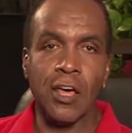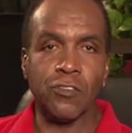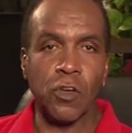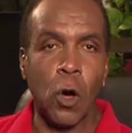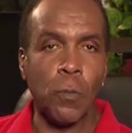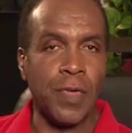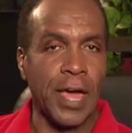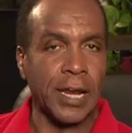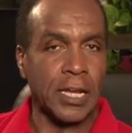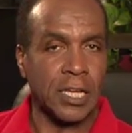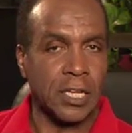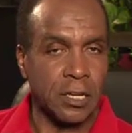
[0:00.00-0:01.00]
So I hope
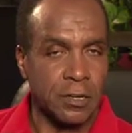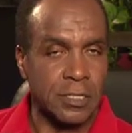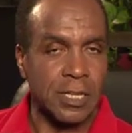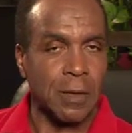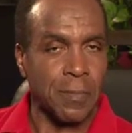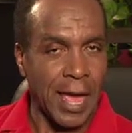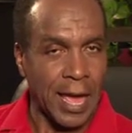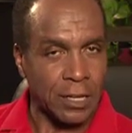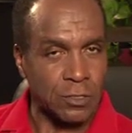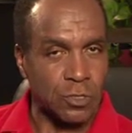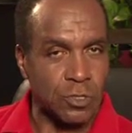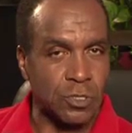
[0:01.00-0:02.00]
that clears up,
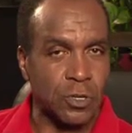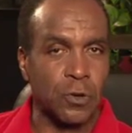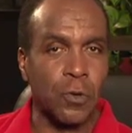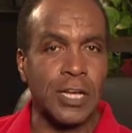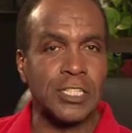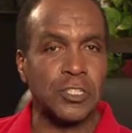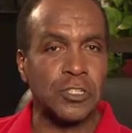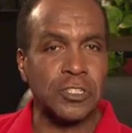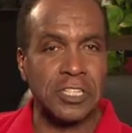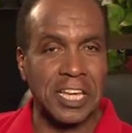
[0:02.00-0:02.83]
answers your questions.